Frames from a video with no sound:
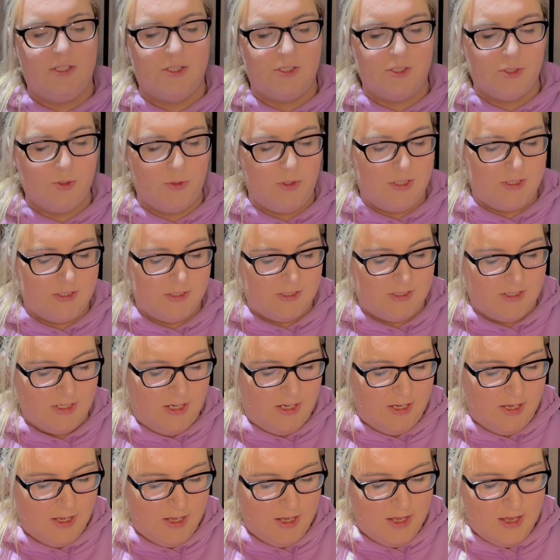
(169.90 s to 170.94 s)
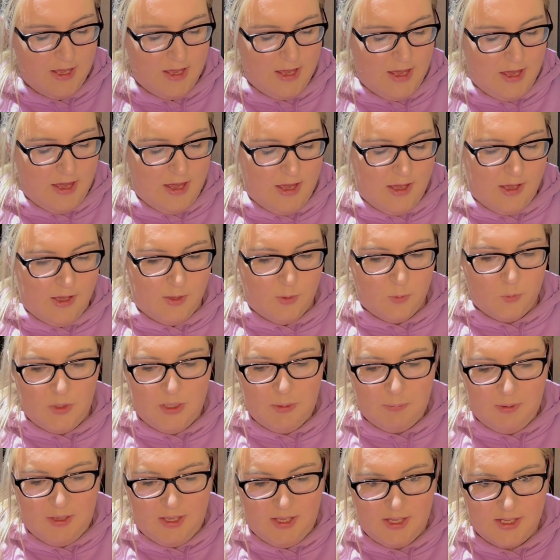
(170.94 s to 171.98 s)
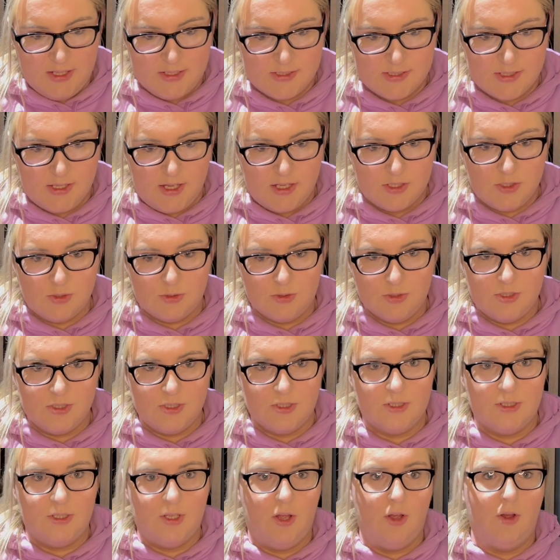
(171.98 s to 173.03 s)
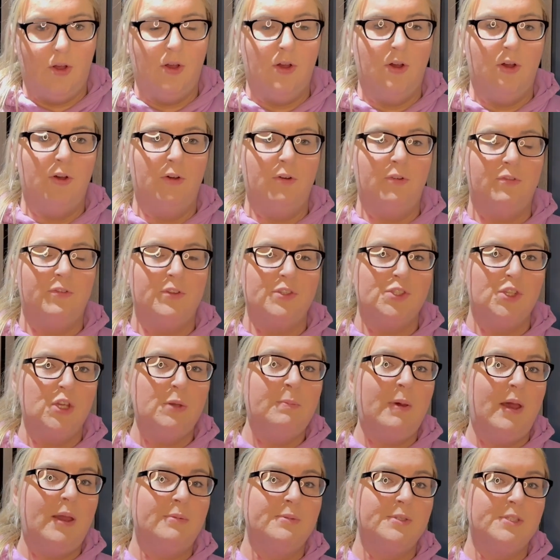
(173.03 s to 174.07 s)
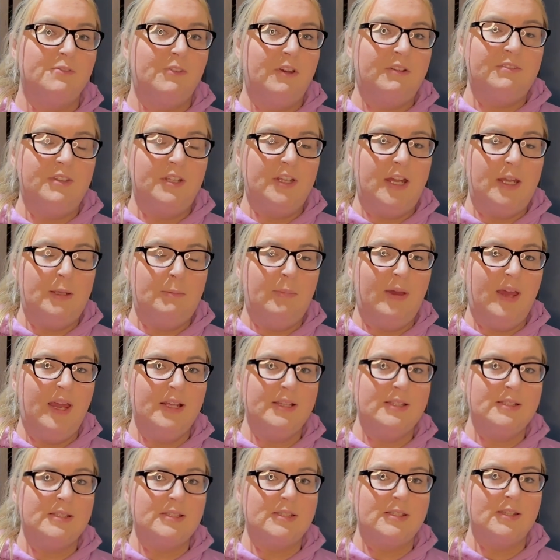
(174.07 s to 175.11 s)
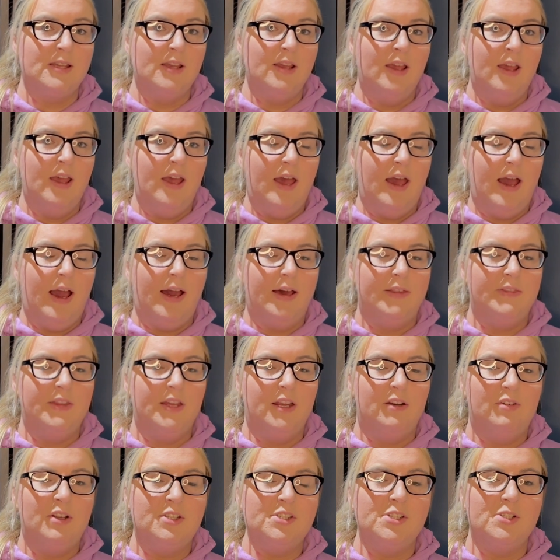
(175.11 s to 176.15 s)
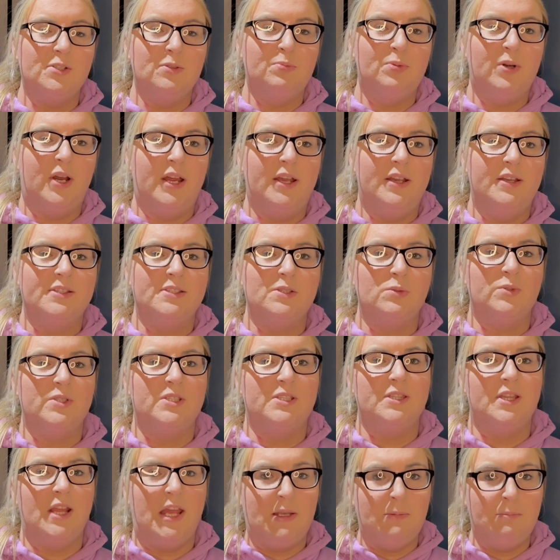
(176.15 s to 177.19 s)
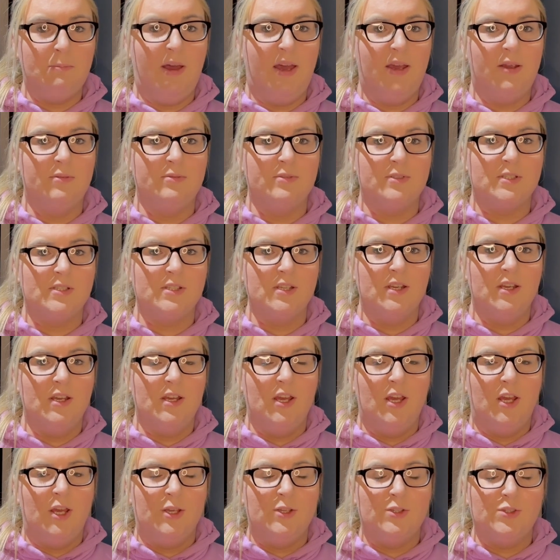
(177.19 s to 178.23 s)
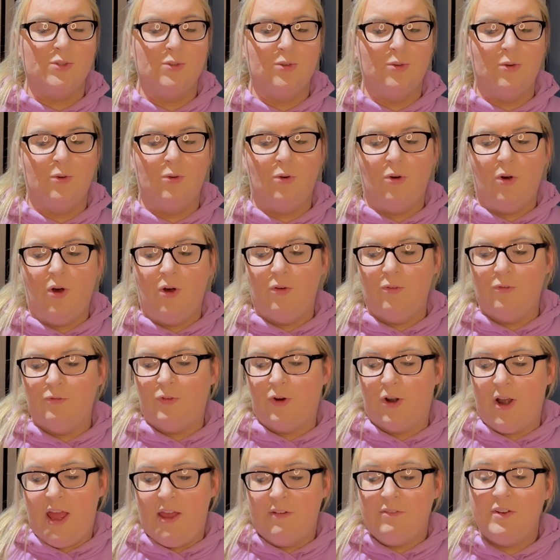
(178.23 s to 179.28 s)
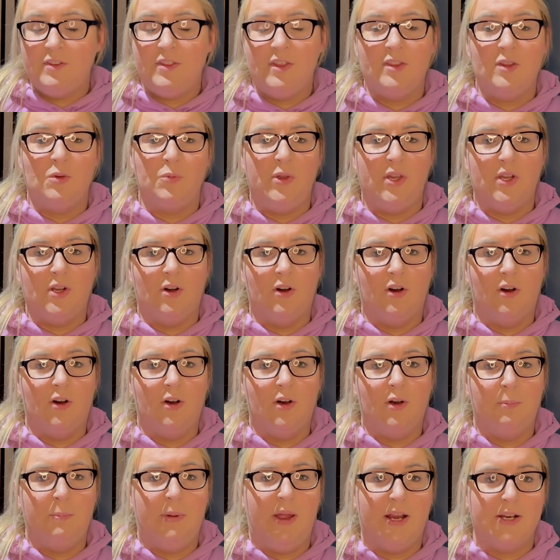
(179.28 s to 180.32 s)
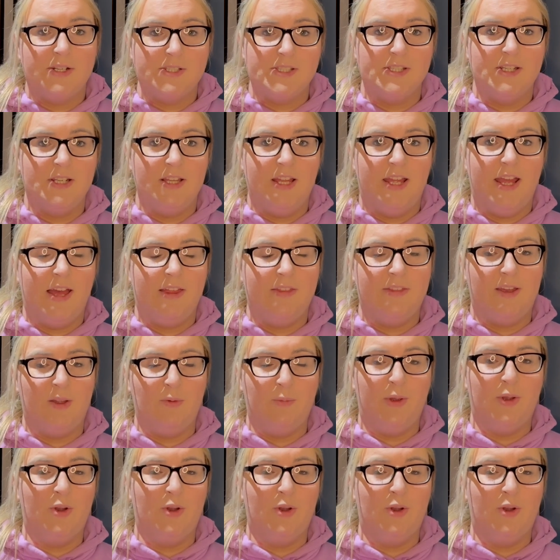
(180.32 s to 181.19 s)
to show you today. We paid a total of £2.59 and the original price was £9. So for everything that we got, personally I think we